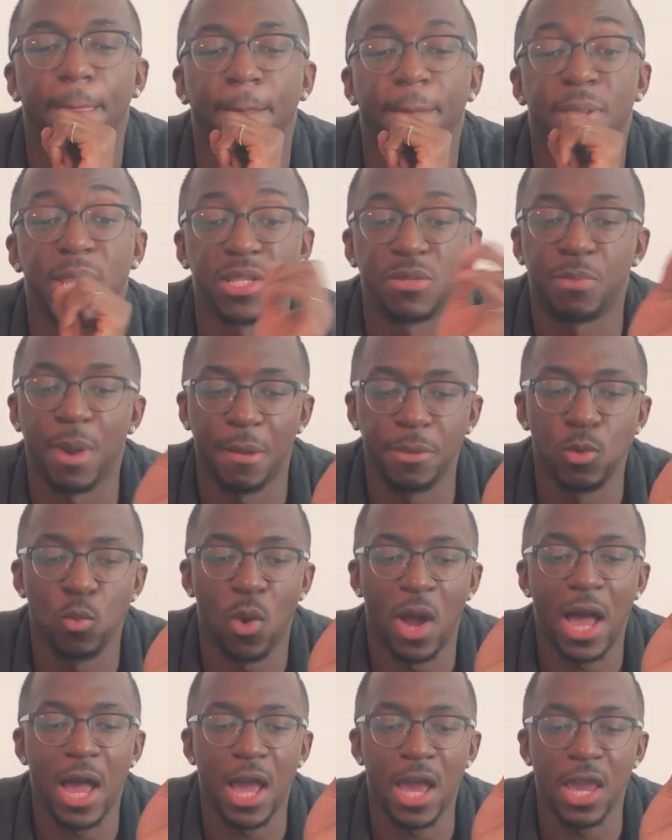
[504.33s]
That's probably
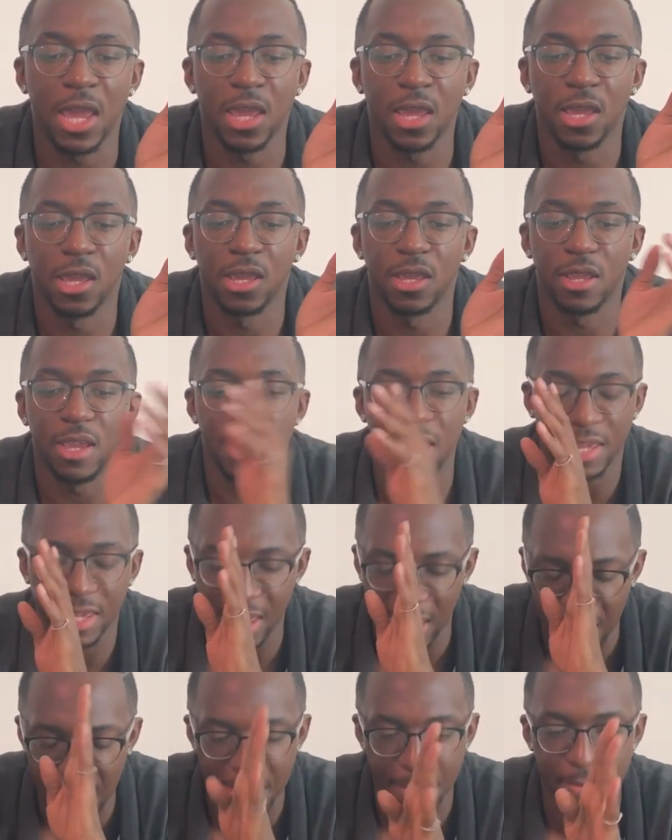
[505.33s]
why it
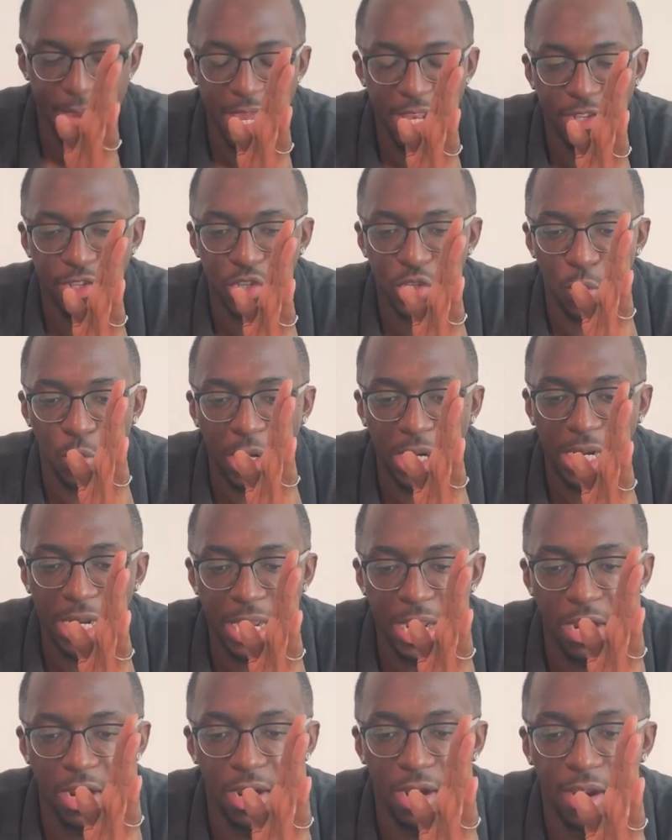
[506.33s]
came in so
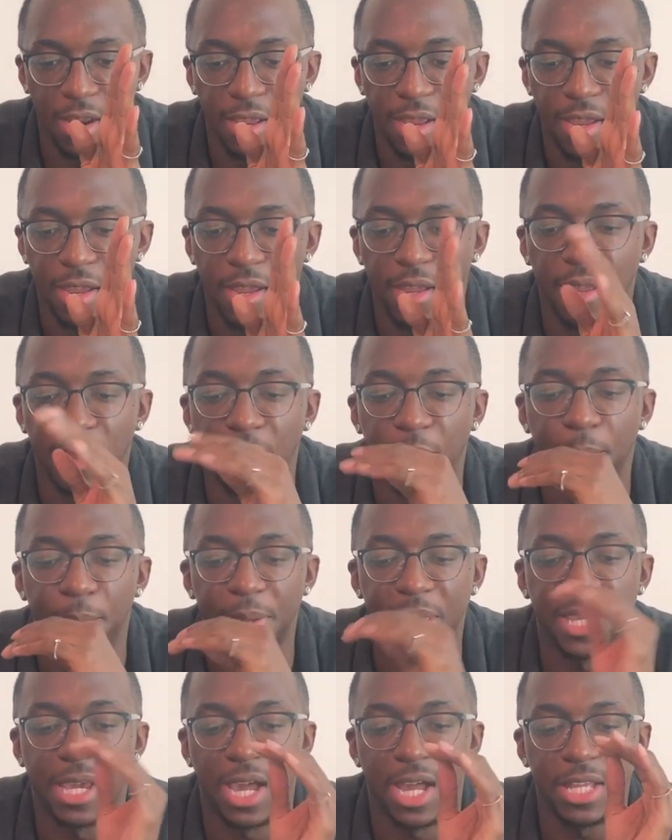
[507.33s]
clear,
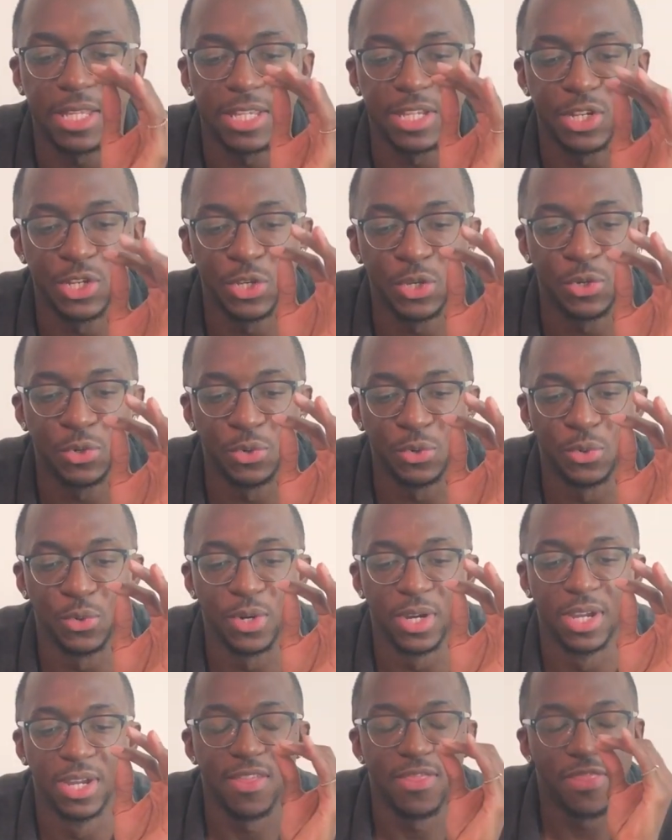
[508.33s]
because it
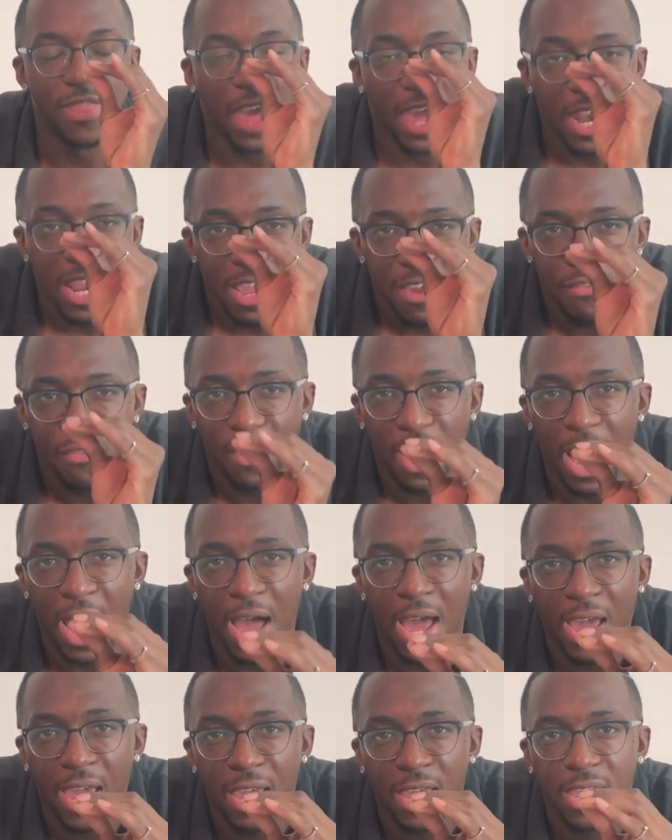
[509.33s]
knew that if
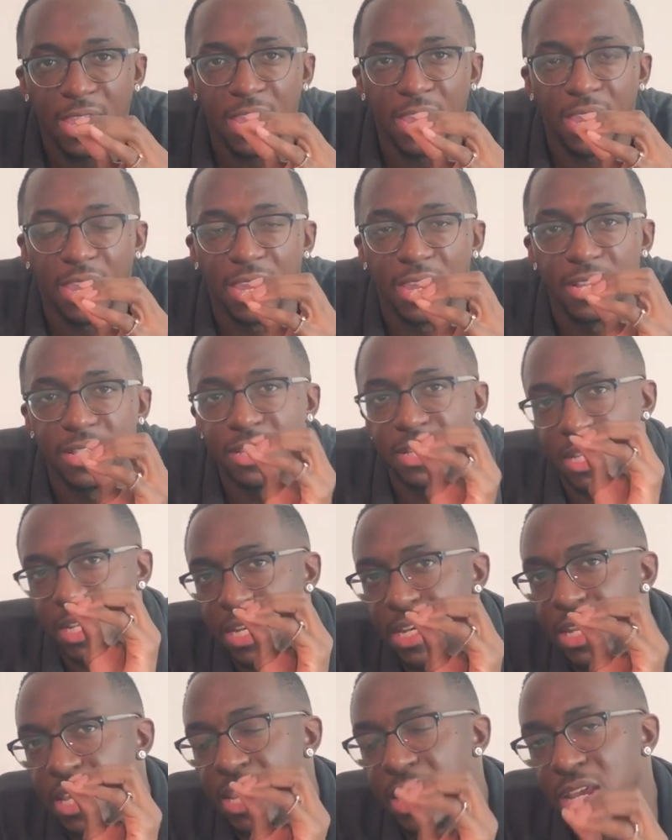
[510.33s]
I
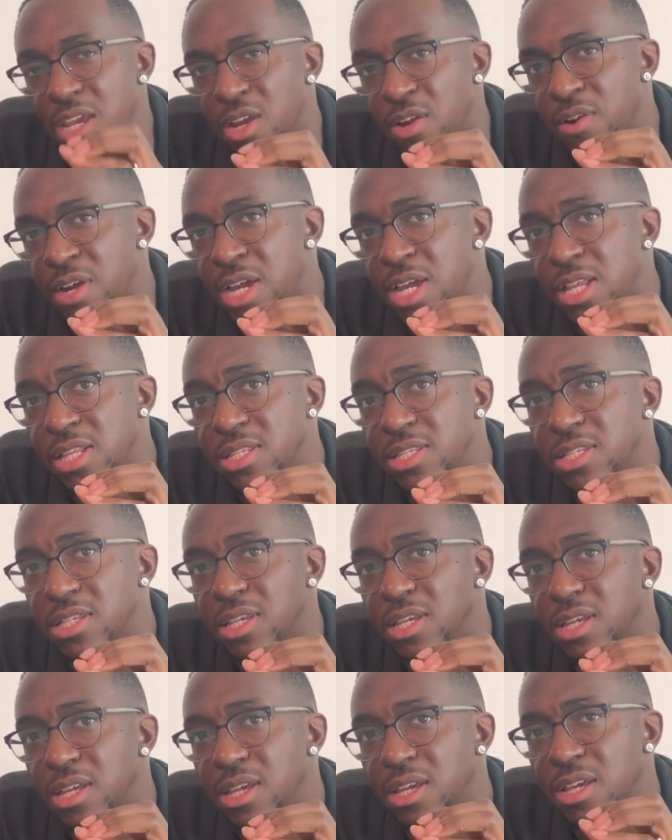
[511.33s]
didn't hear it,
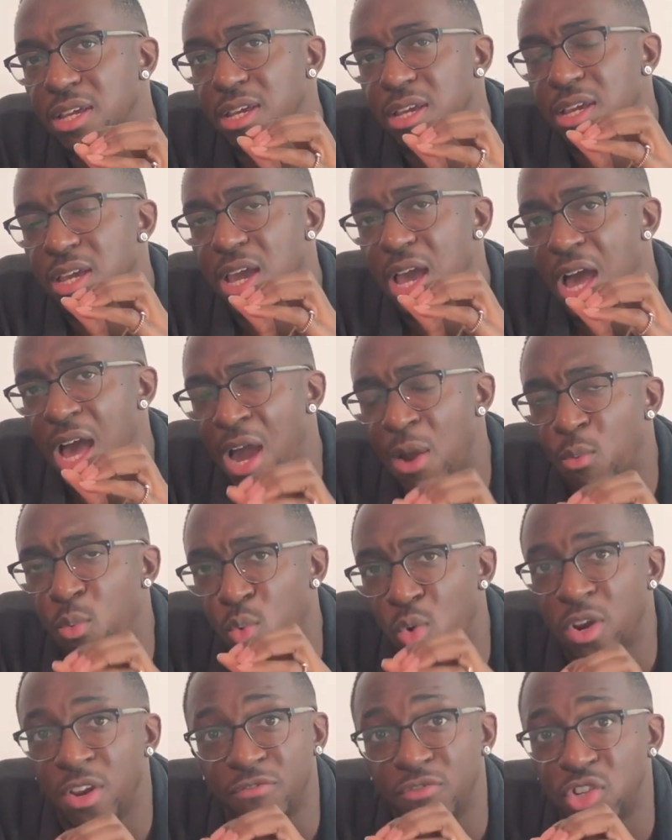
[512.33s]
I
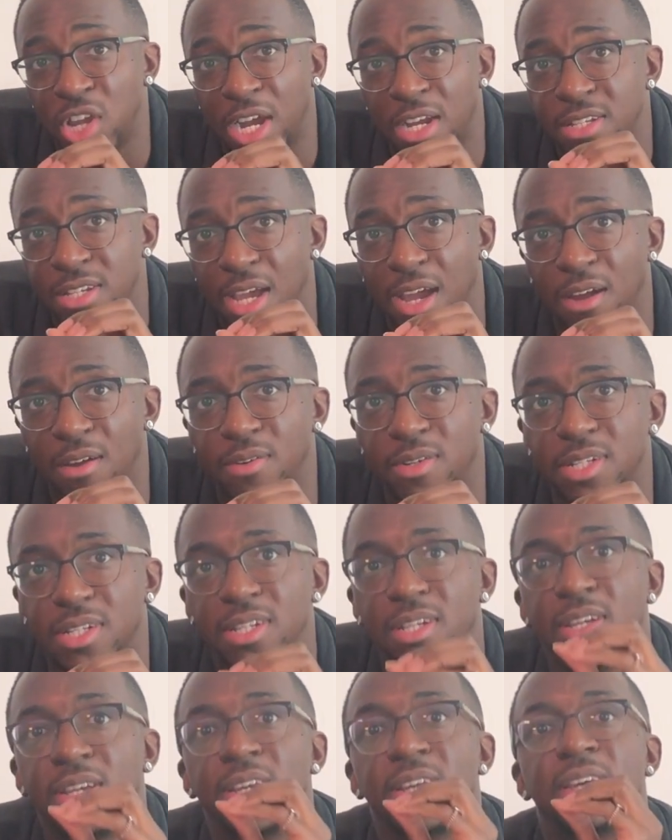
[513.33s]
would have checked out.
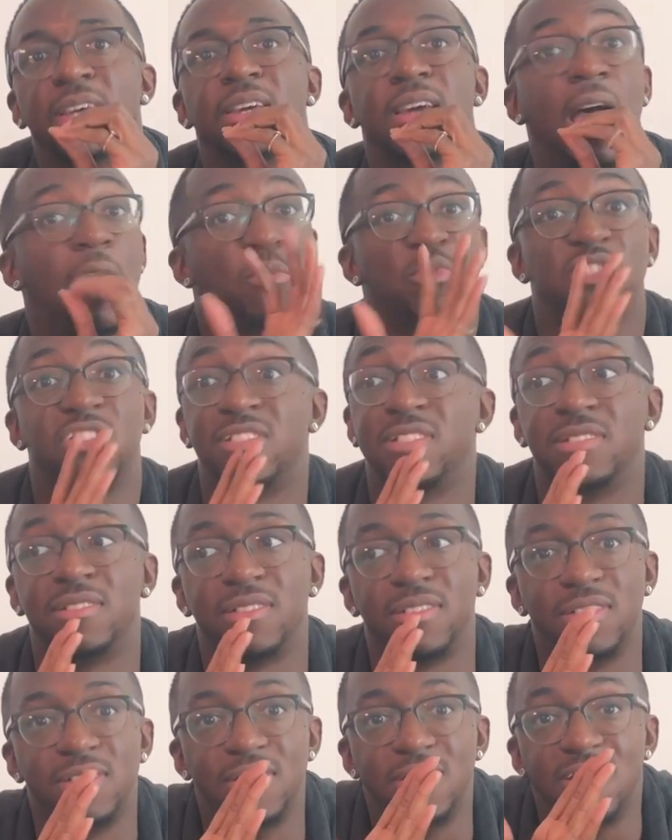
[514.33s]
I was
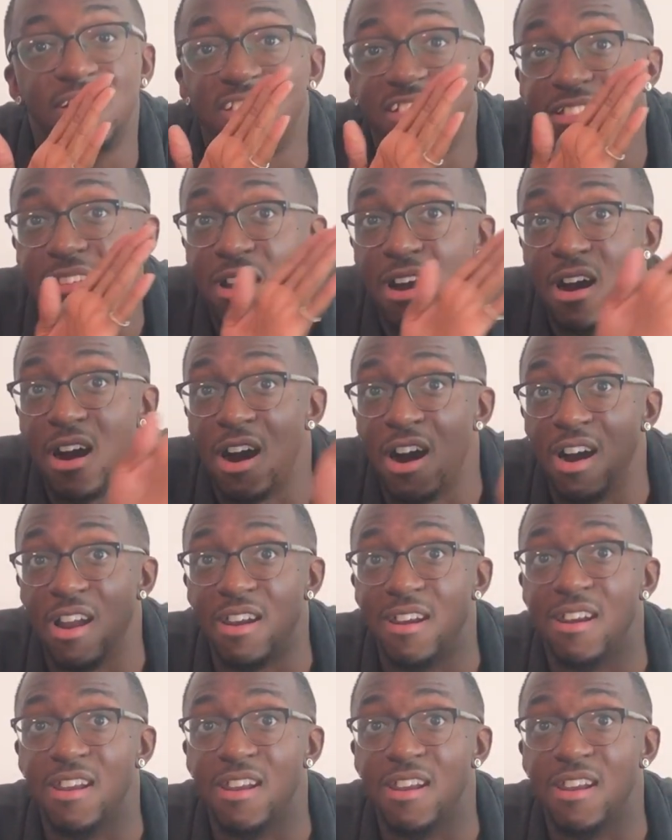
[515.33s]
done.